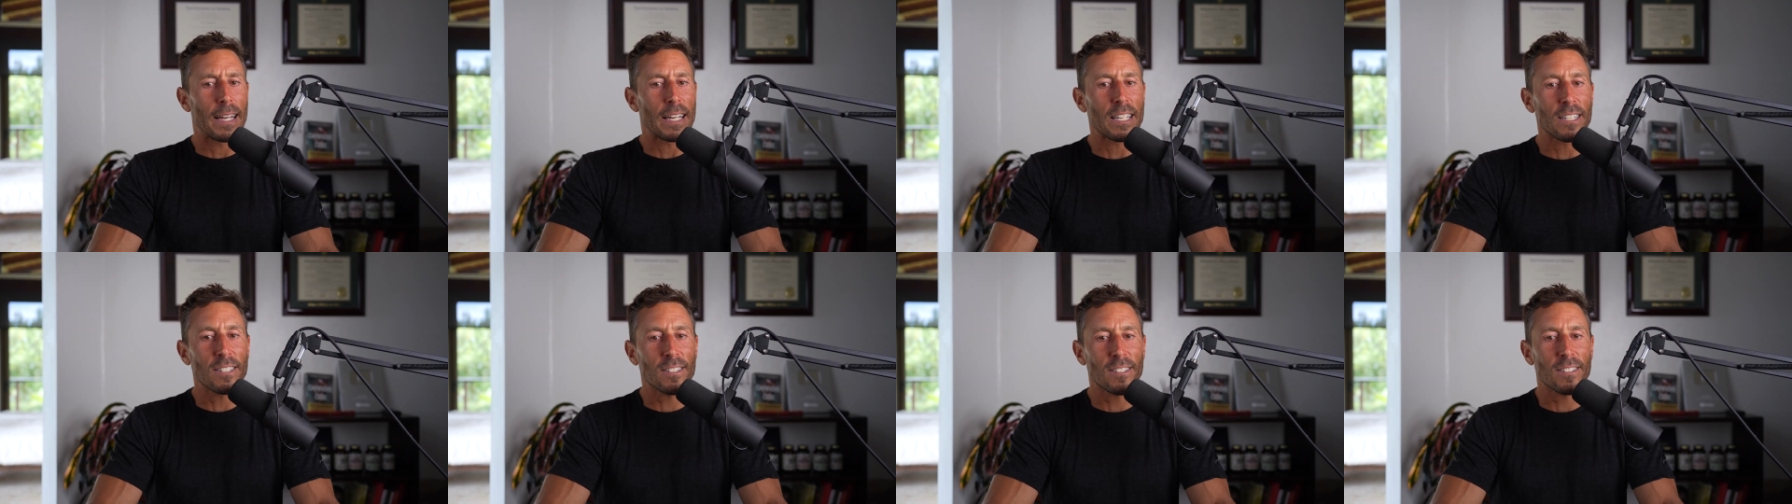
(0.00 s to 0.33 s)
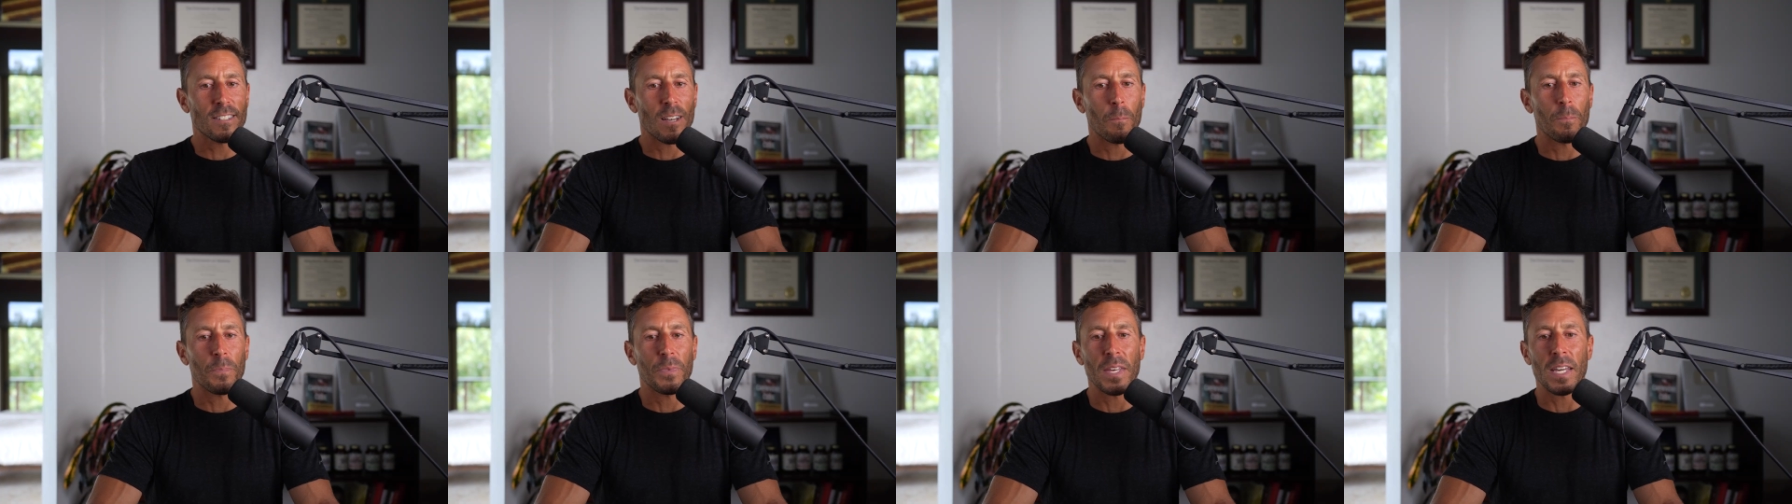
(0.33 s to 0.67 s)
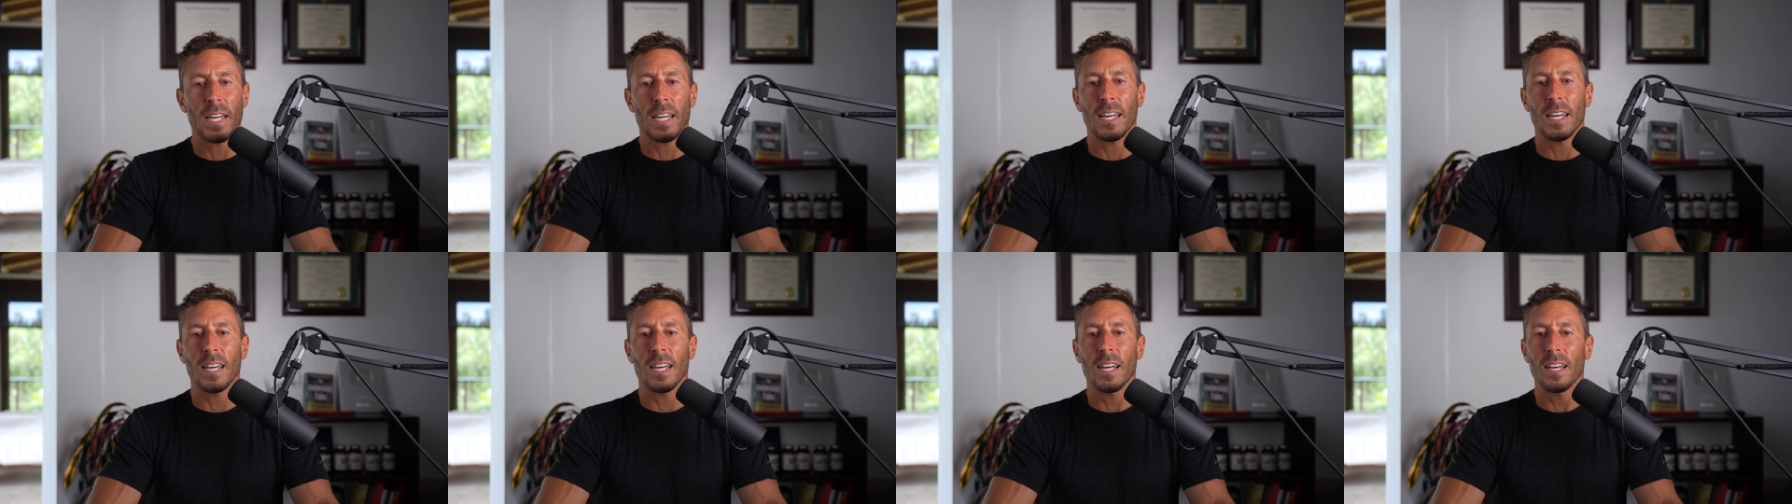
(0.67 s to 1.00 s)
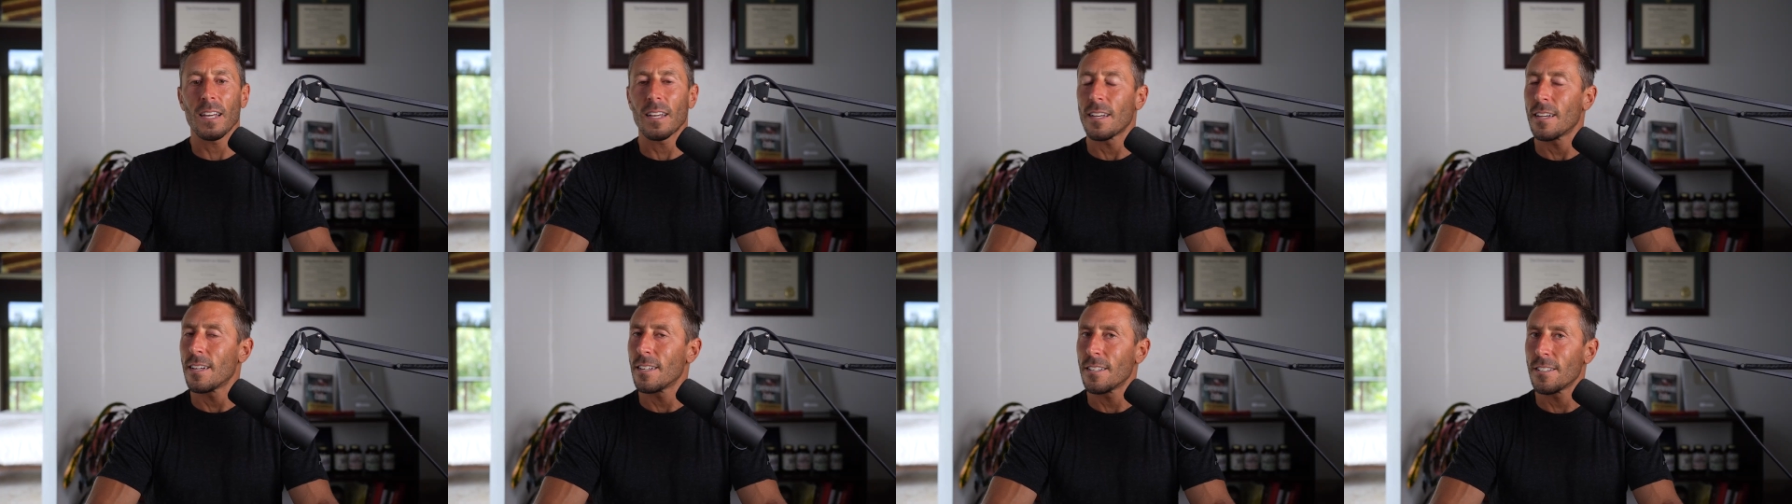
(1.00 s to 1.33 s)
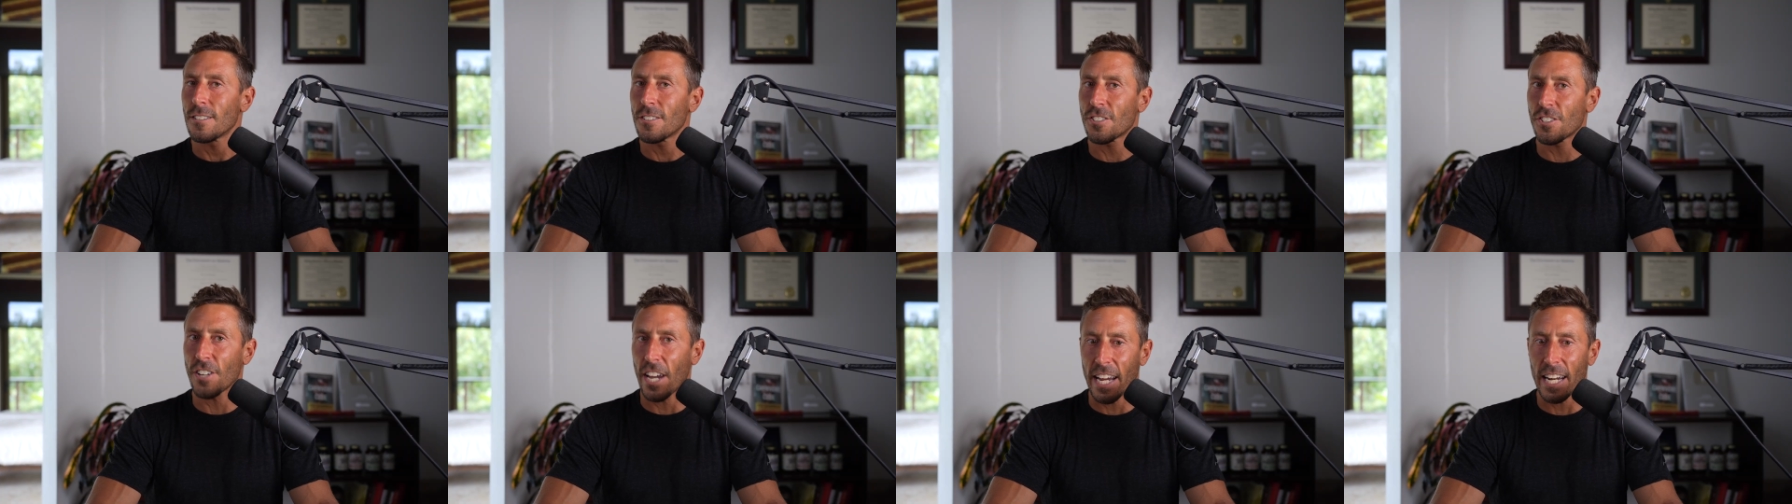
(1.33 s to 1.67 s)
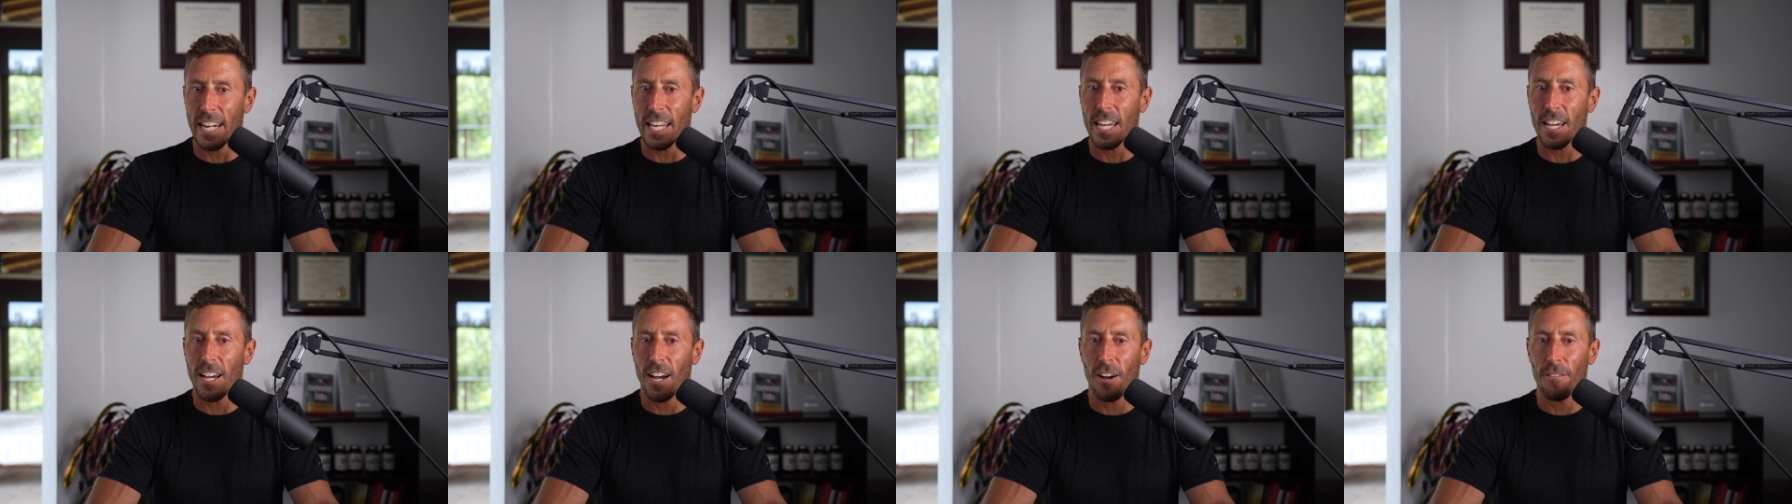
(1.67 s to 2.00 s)
is something
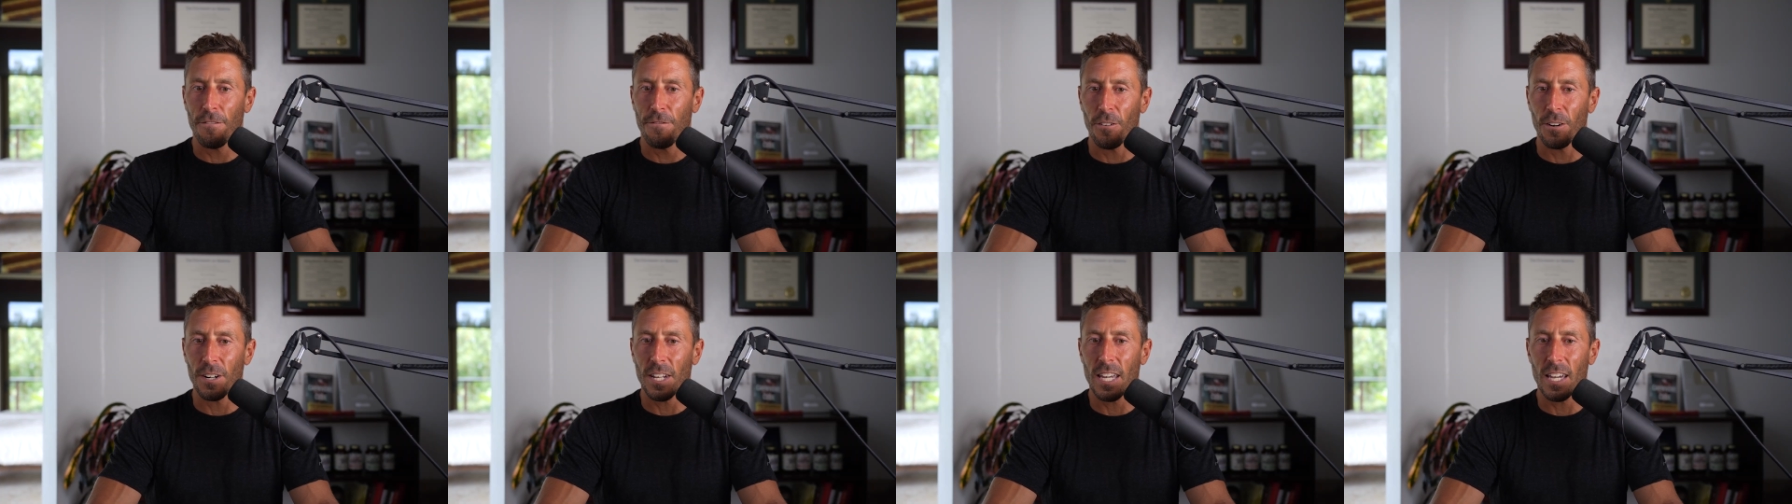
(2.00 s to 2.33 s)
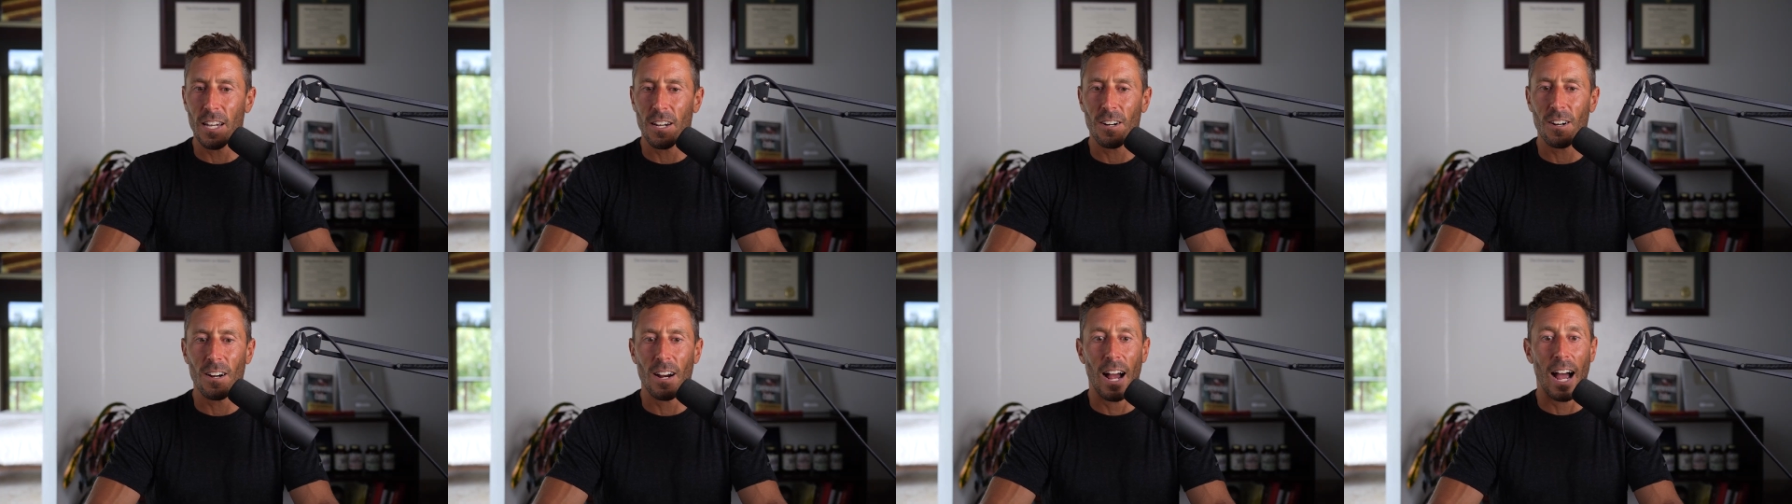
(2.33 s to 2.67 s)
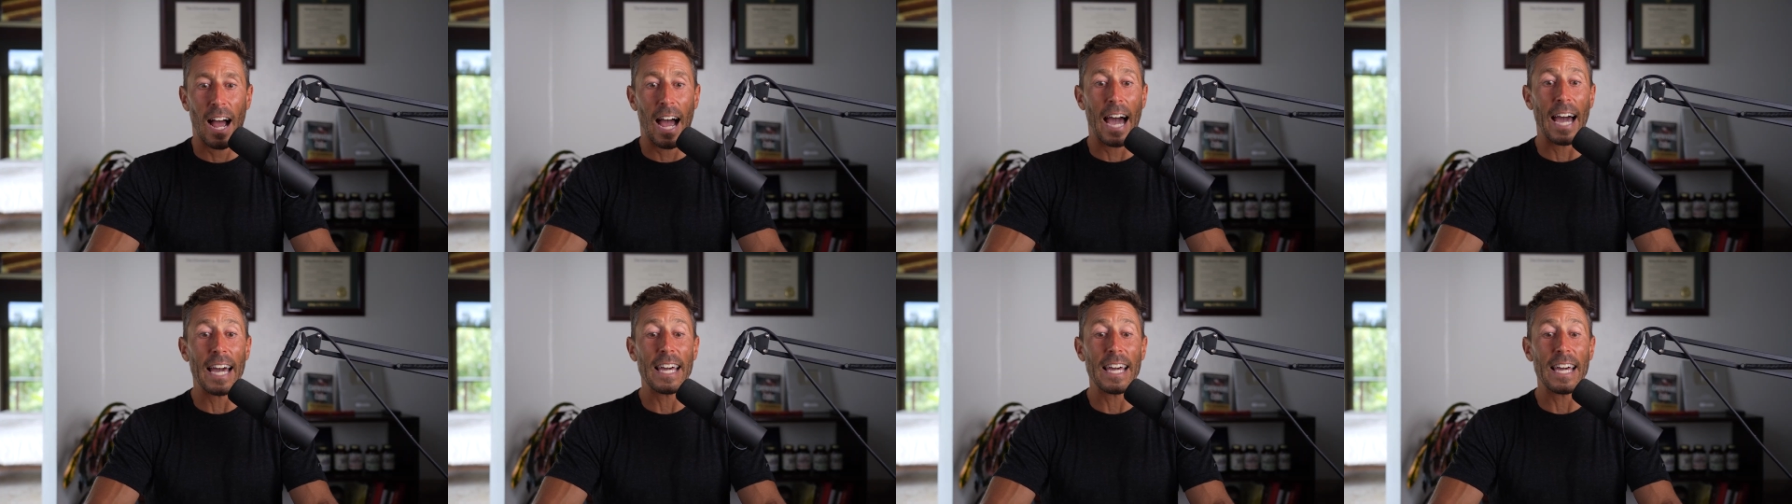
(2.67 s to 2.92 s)
shady afoot here?